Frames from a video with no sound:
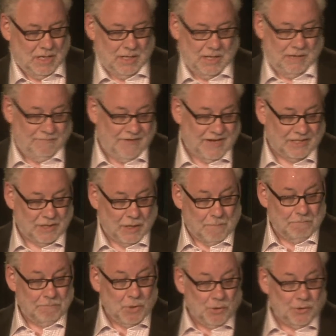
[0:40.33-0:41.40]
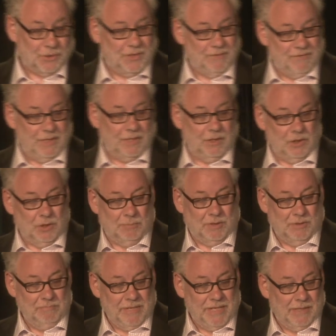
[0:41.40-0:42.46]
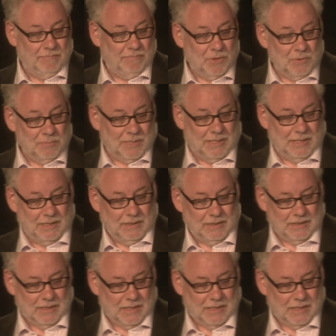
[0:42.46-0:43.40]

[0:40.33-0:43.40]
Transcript: And in fact, most of the global mobile